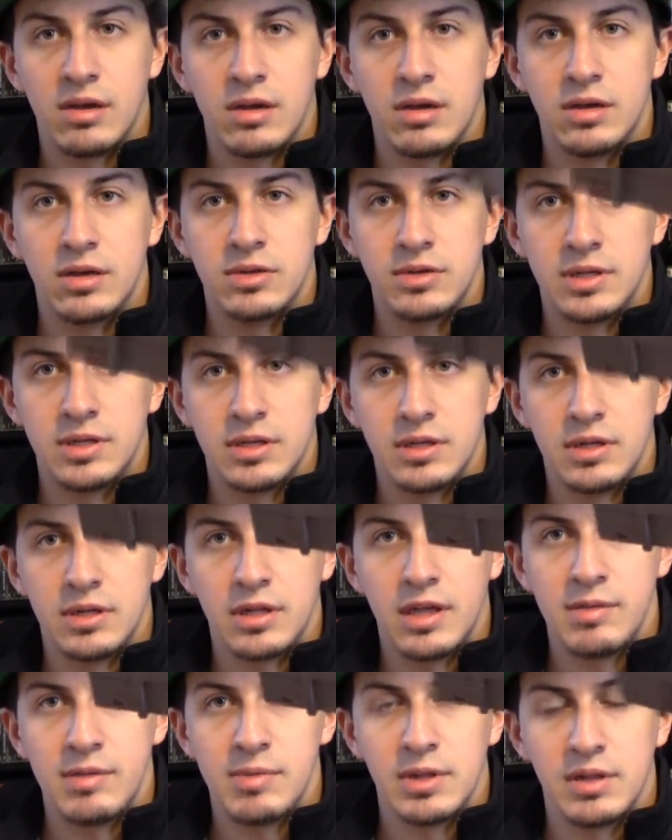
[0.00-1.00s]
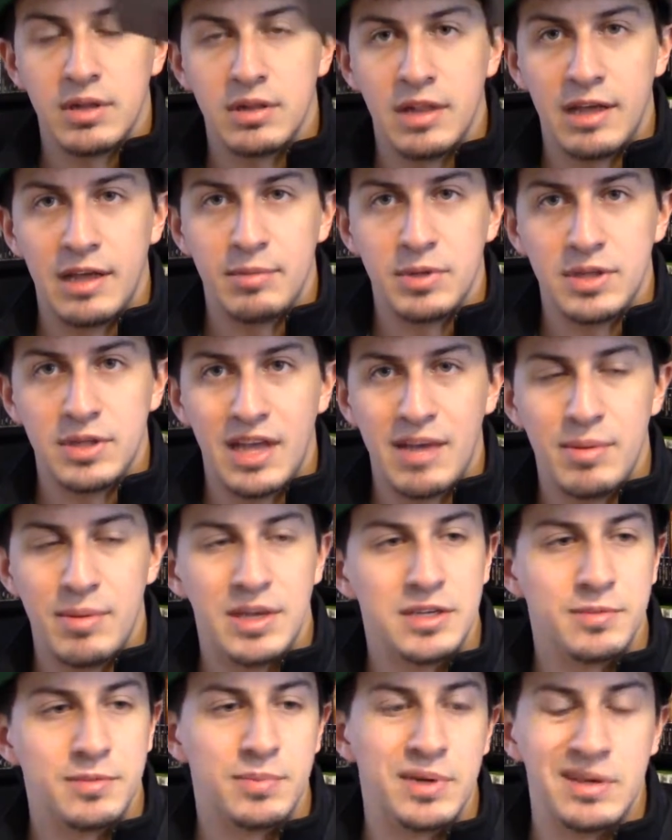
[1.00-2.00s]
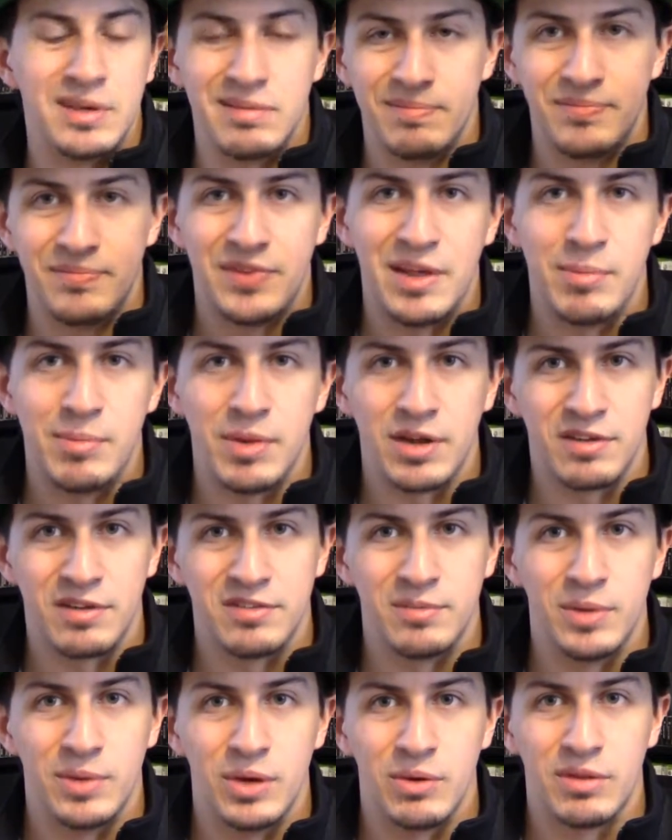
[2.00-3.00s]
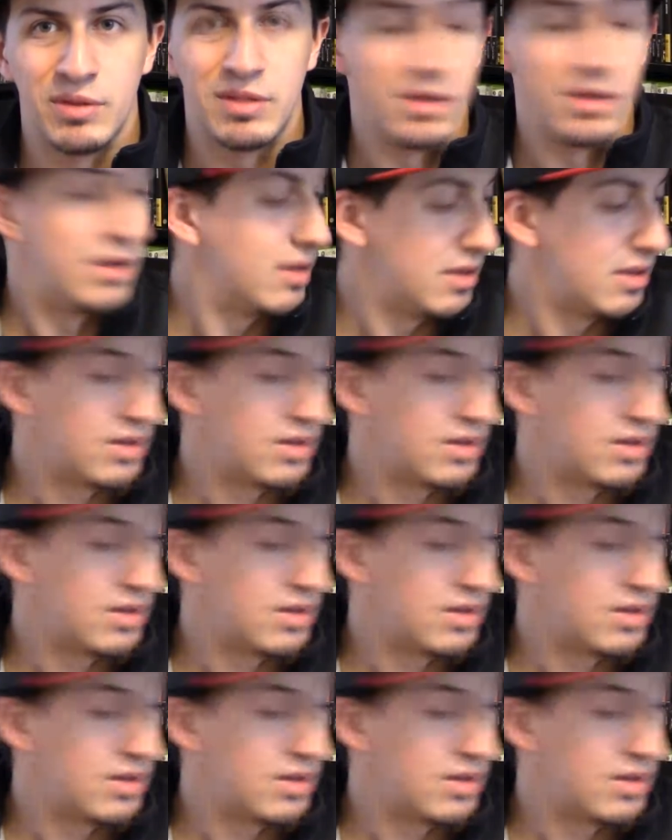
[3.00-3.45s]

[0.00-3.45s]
Country, a little label damage, but $10 for both.